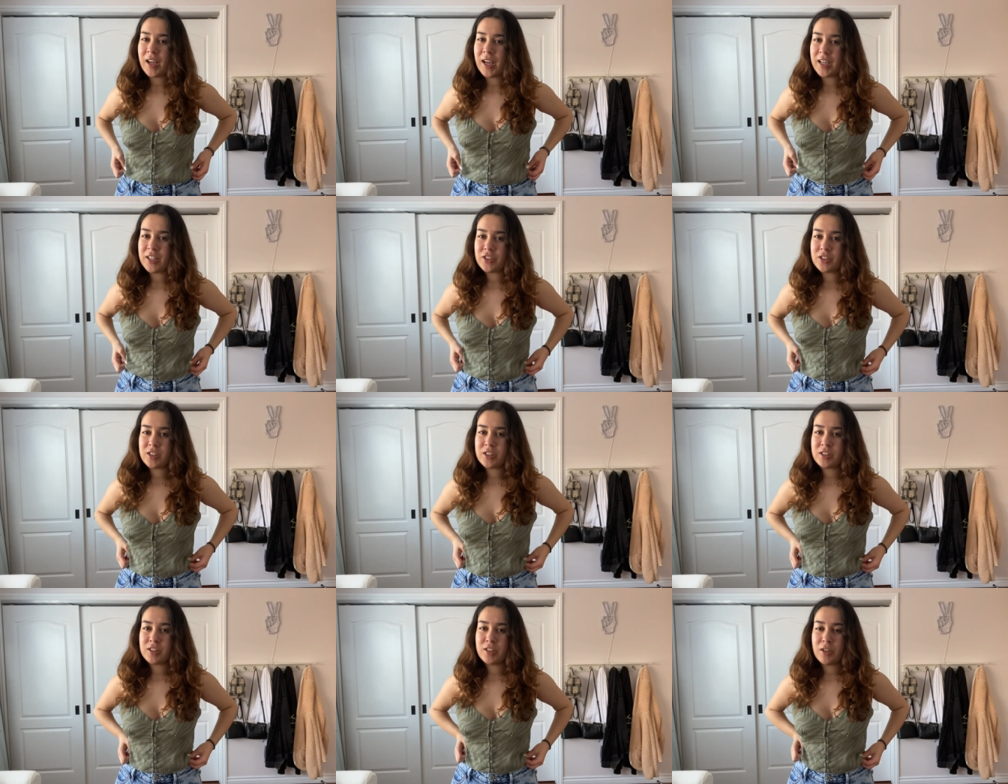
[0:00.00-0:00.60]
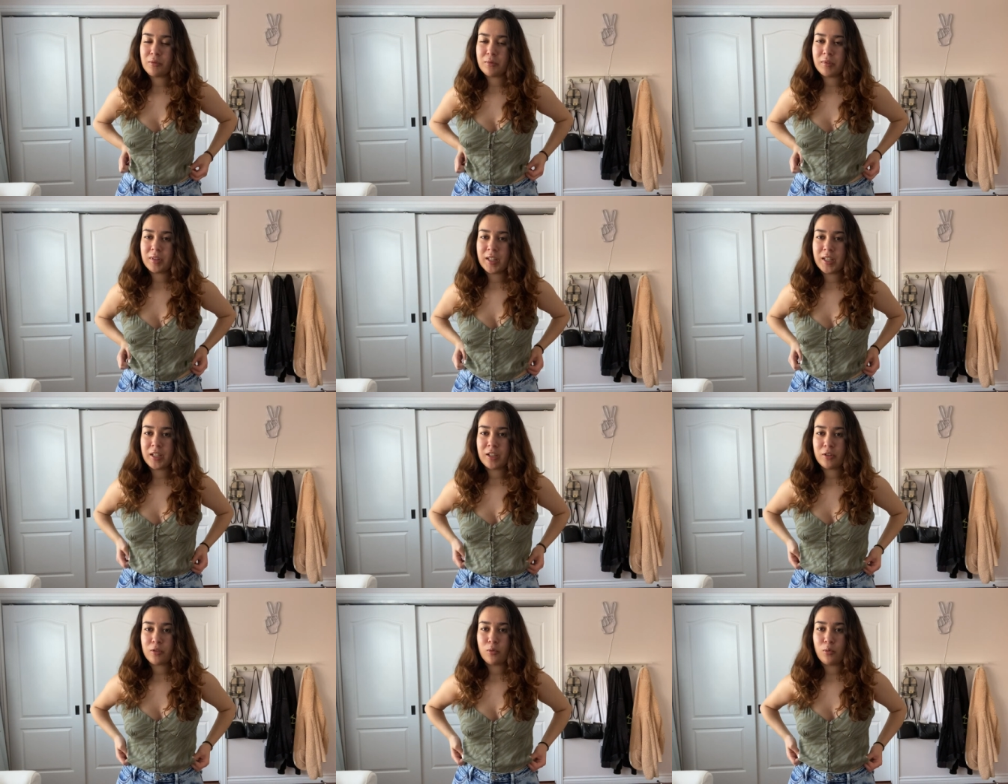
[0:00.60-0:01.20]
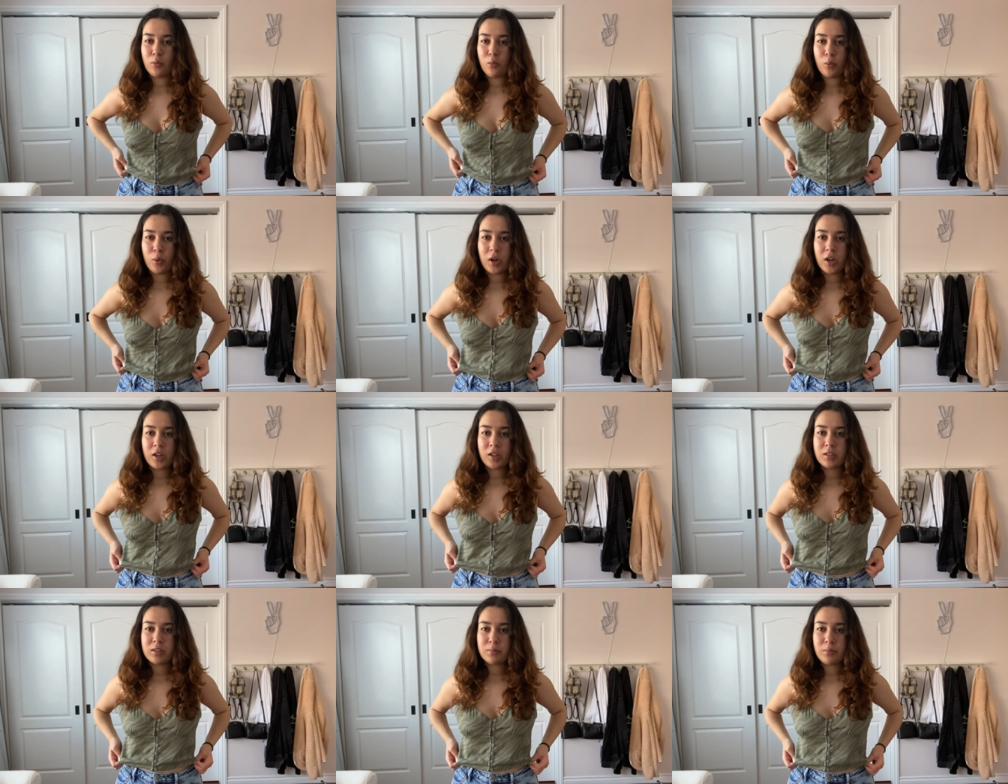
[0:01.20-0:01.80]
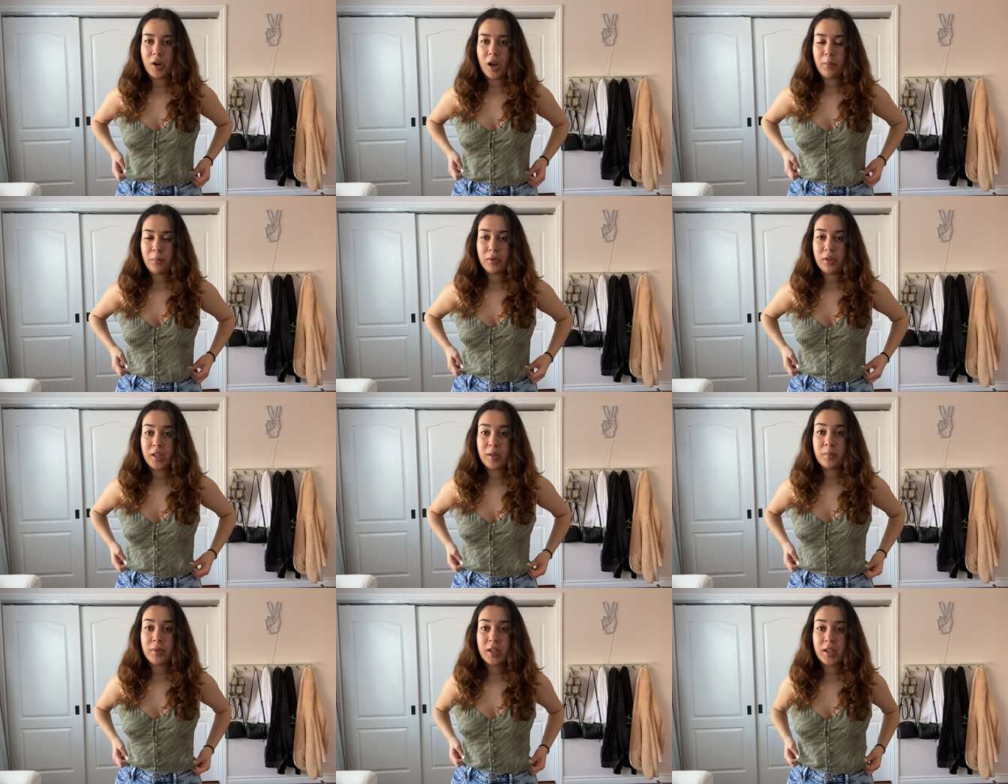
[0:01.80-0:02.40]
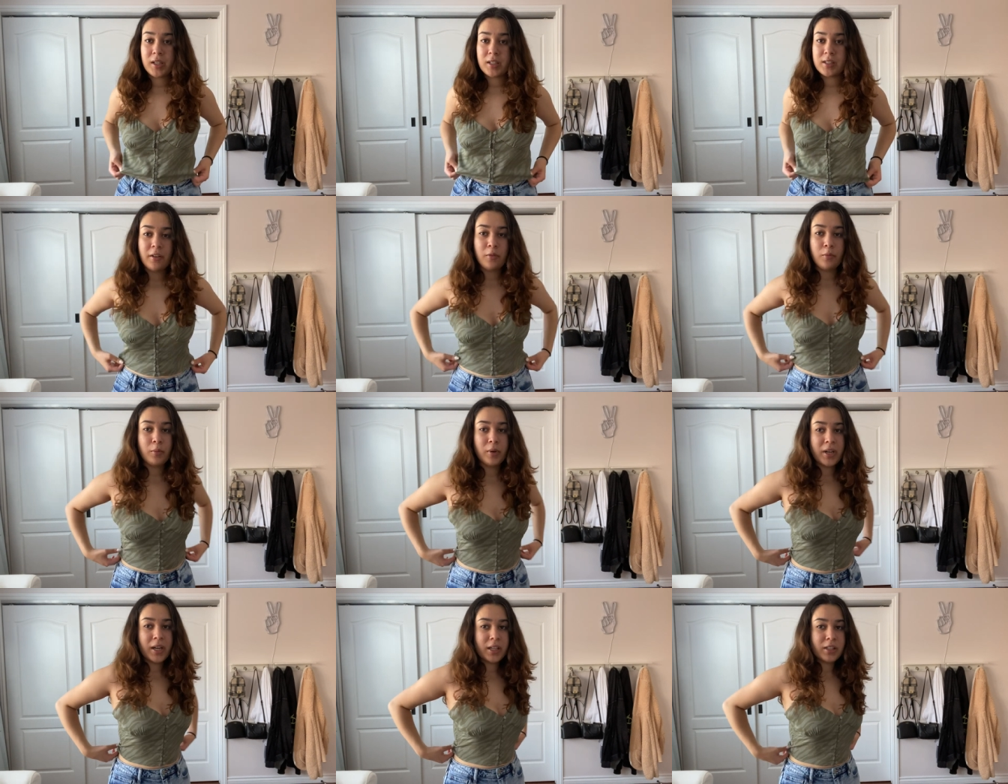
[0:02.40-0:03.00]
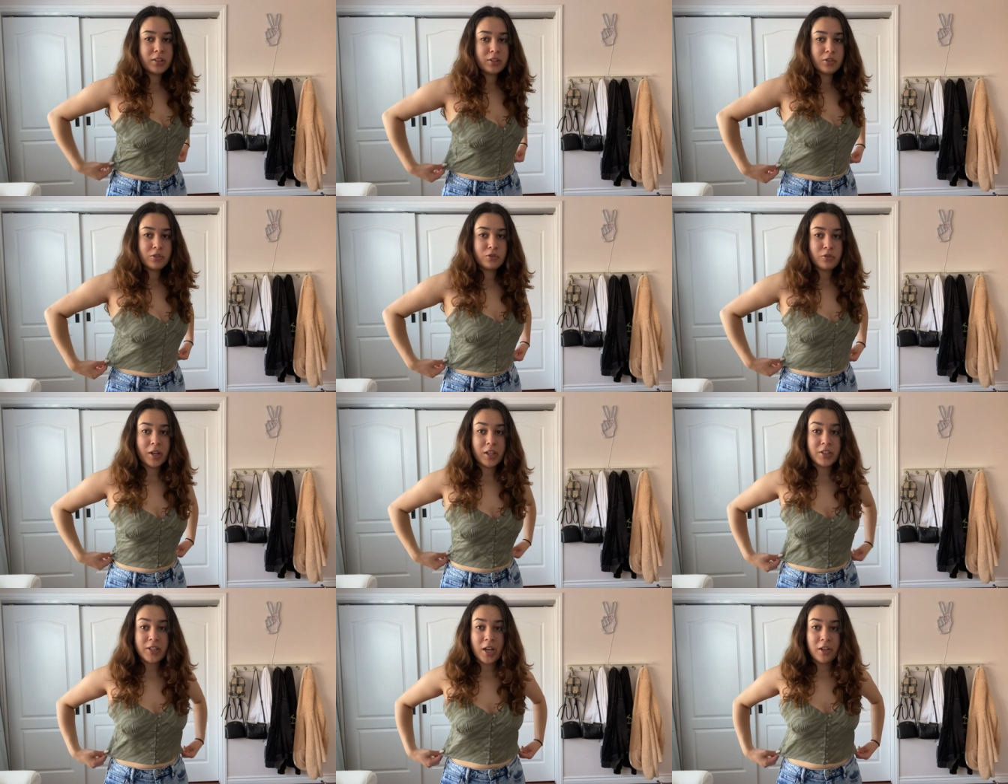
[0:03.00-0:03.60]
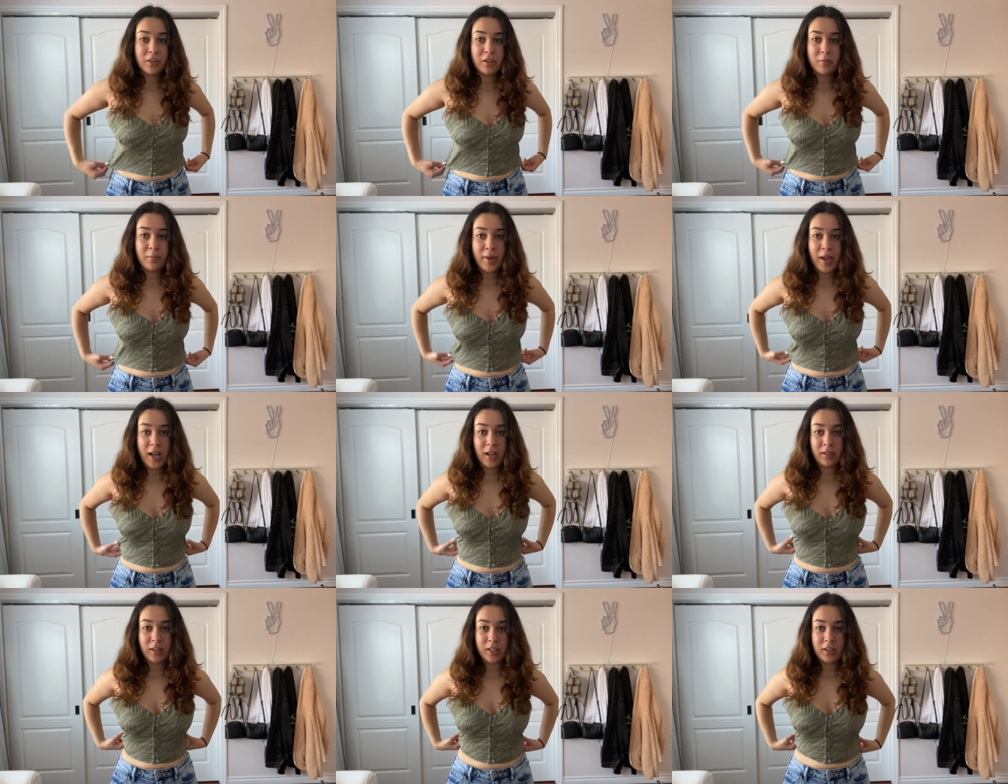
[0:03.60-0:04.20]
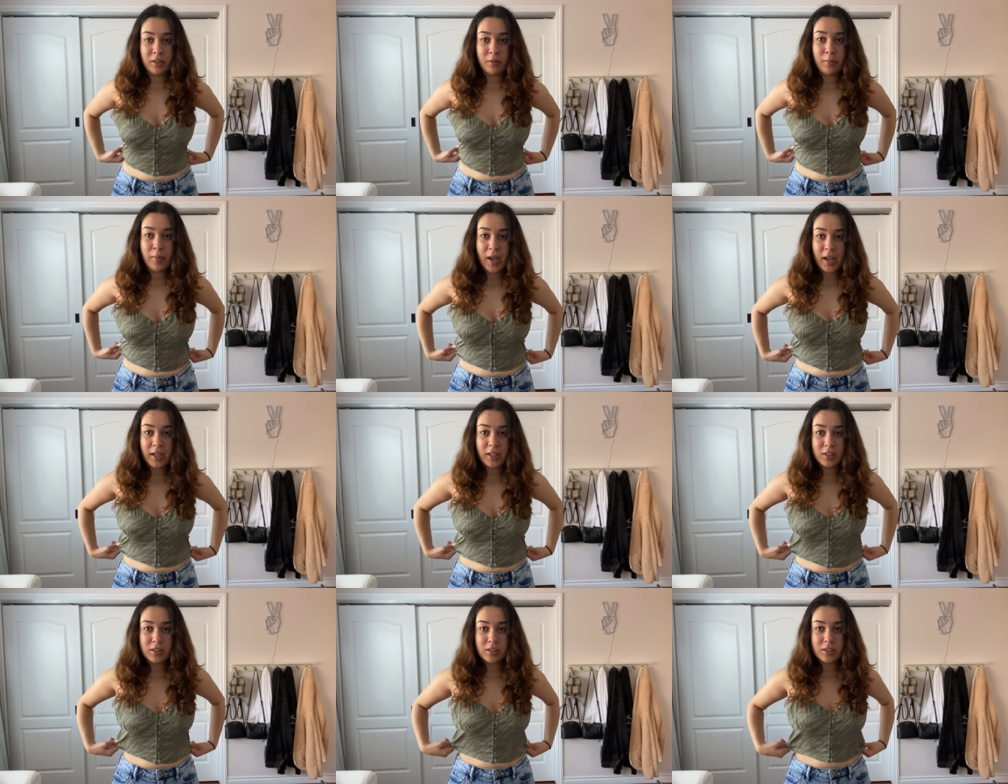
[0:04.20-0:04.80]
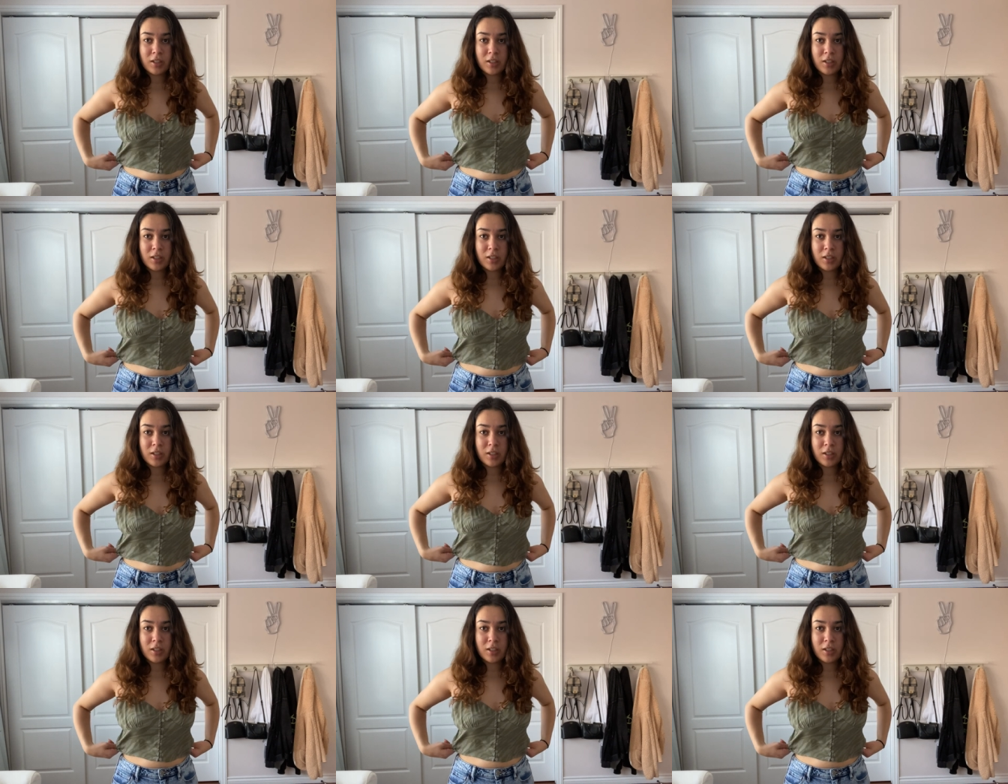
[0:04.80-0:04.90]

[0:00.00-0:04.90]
I just don't think works properly because when I stretch out the back, like the back is